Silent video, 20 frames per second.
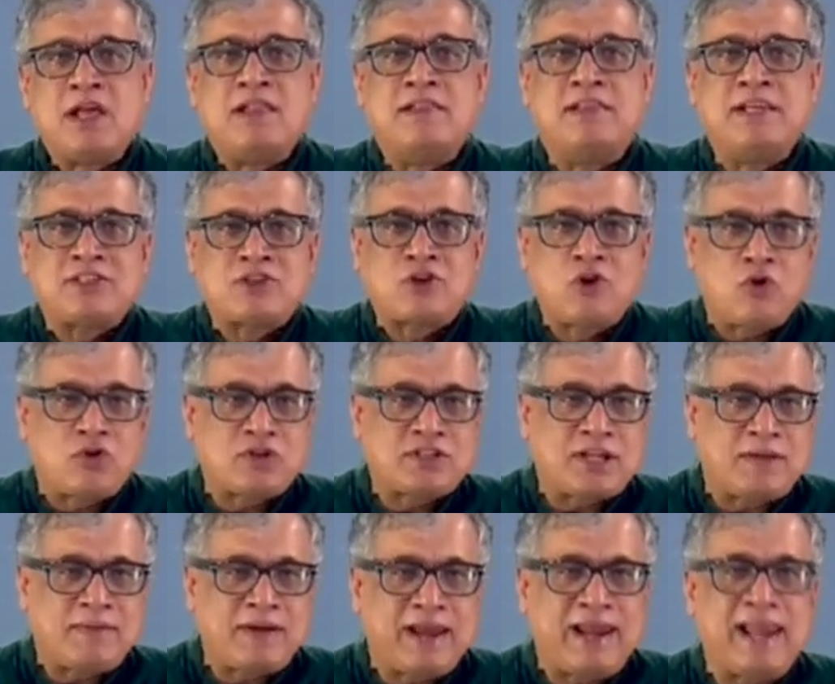This Lok
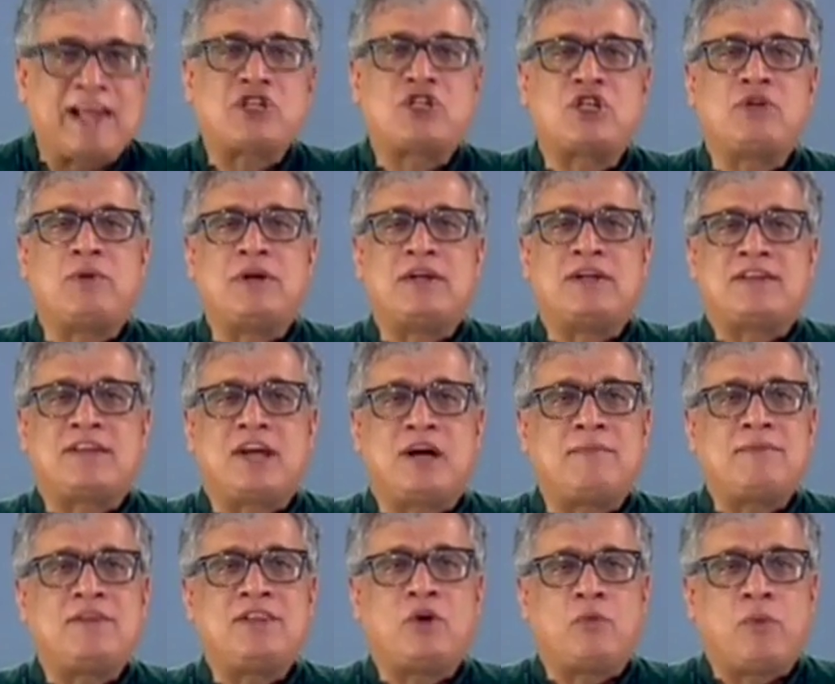Sabha election will
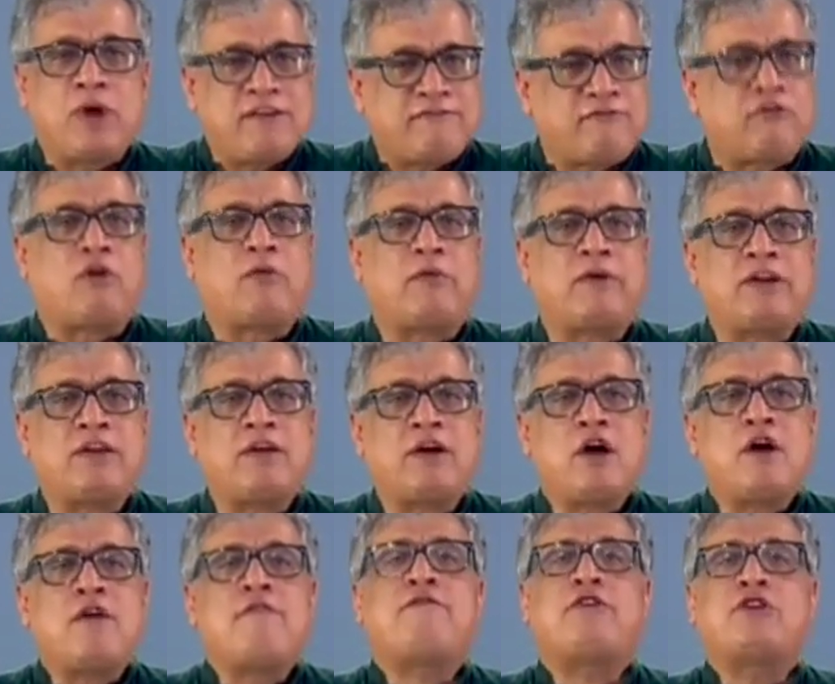determine the way forward
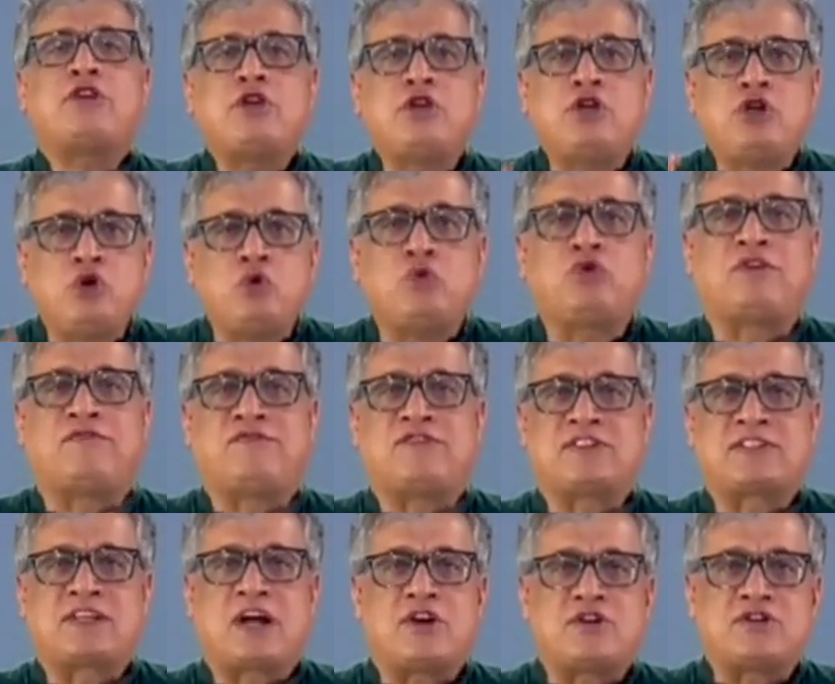for the youth of
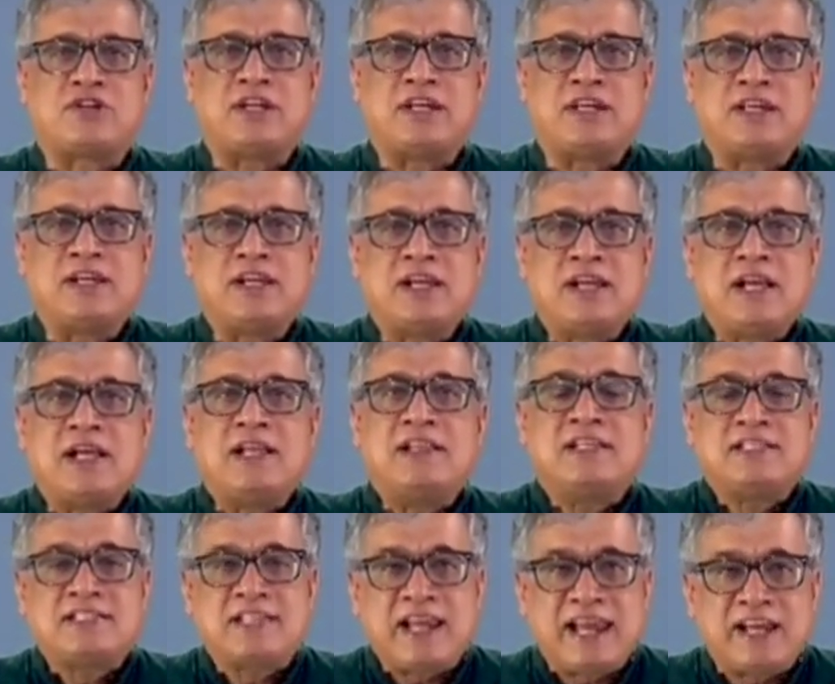this country.
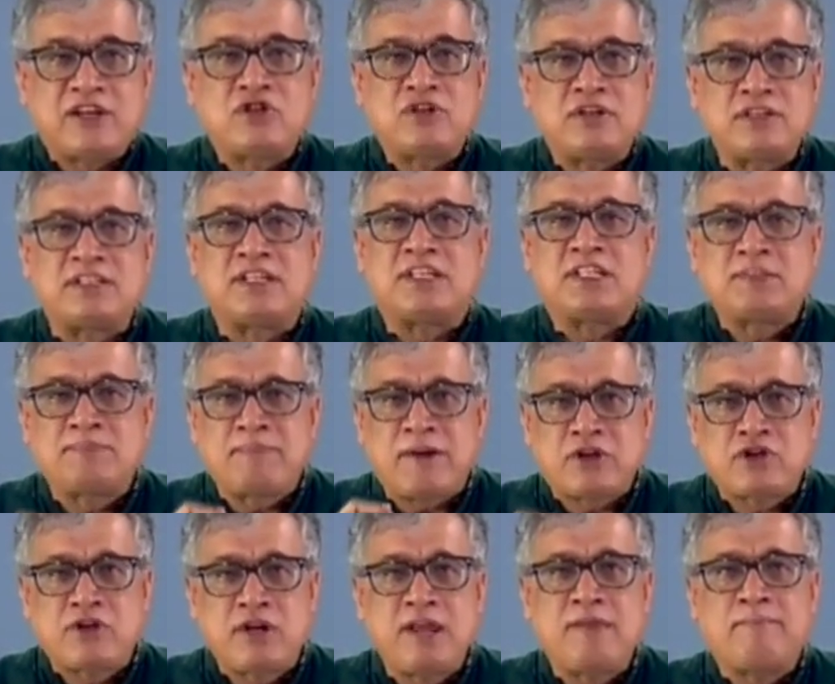This election is
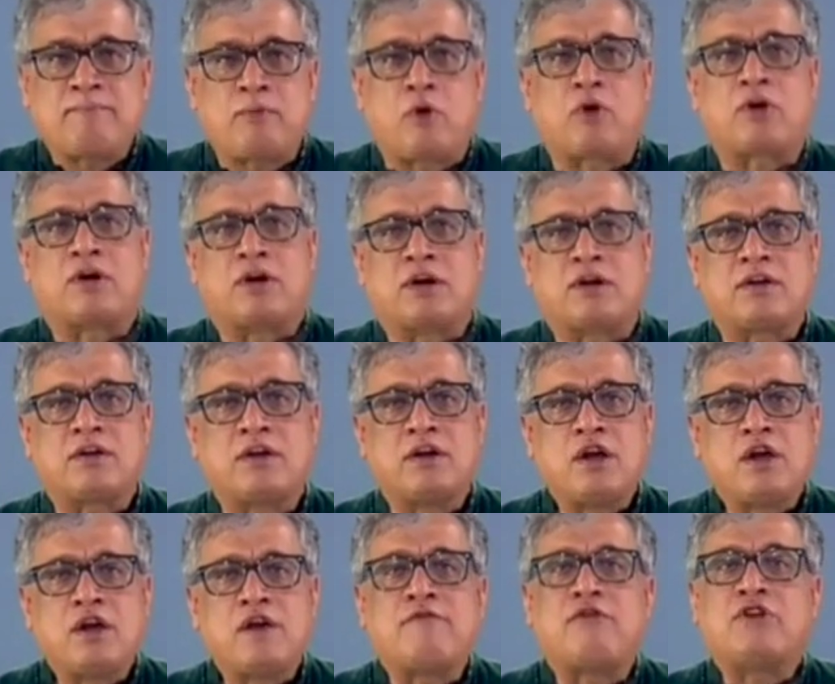especially important
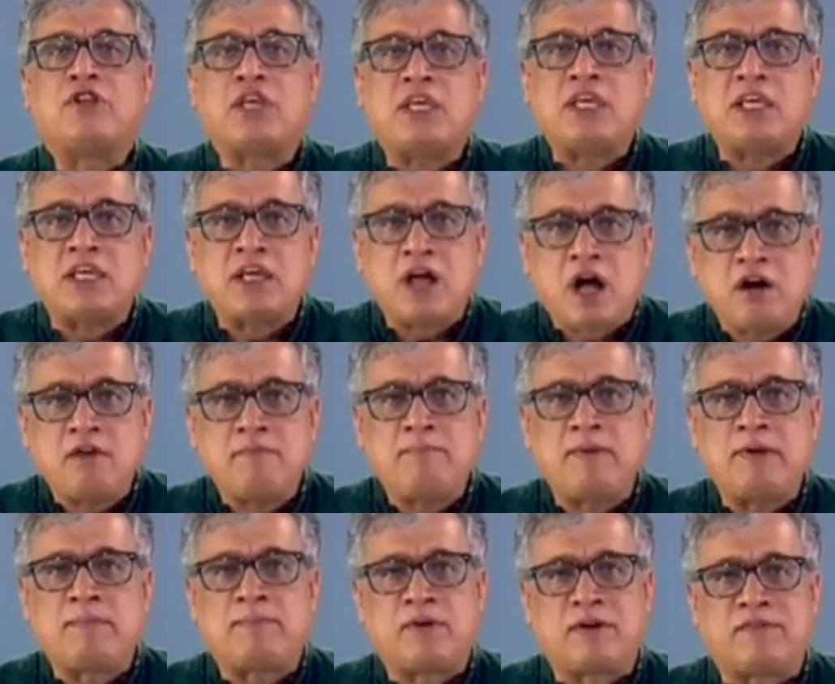for the young
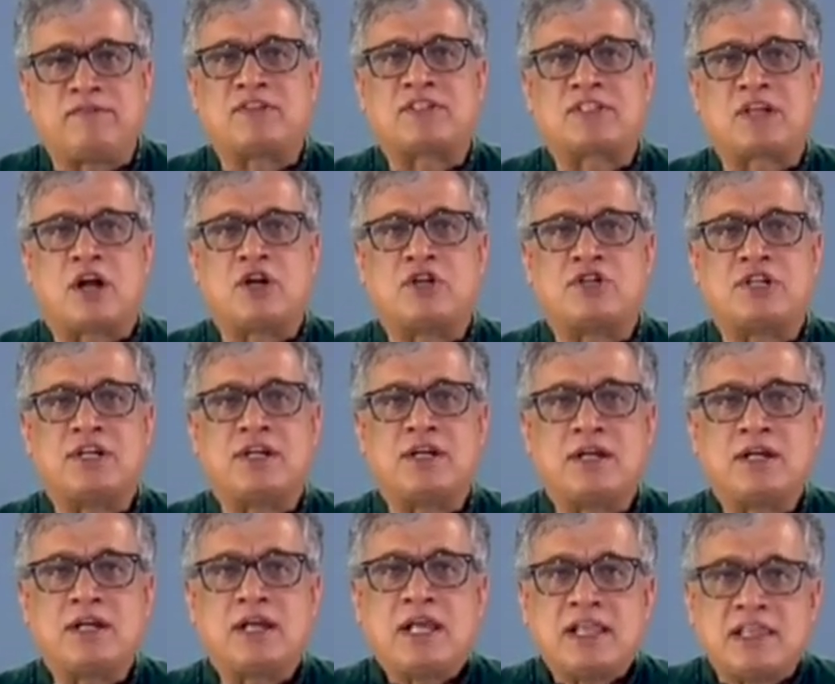people of this
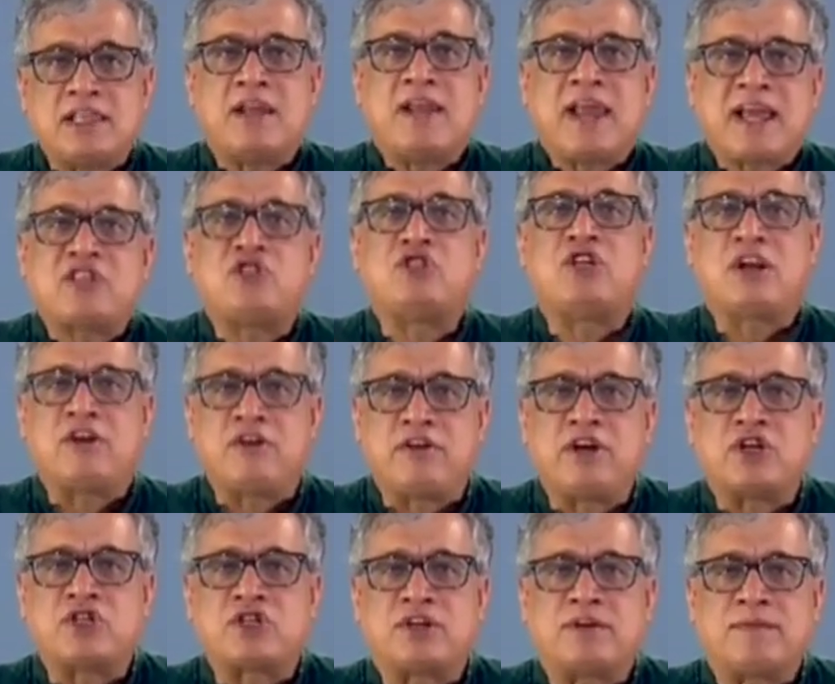country, the next
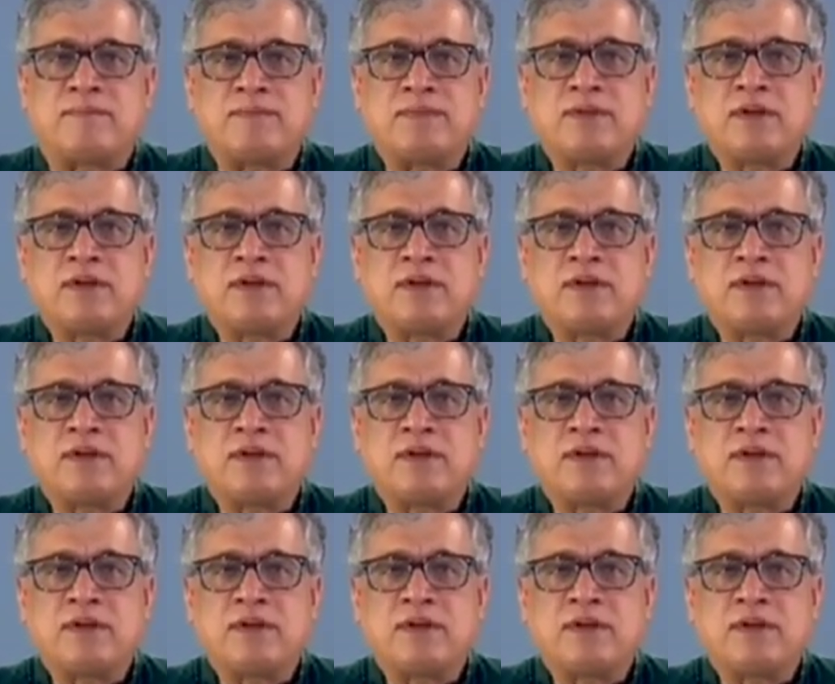generation.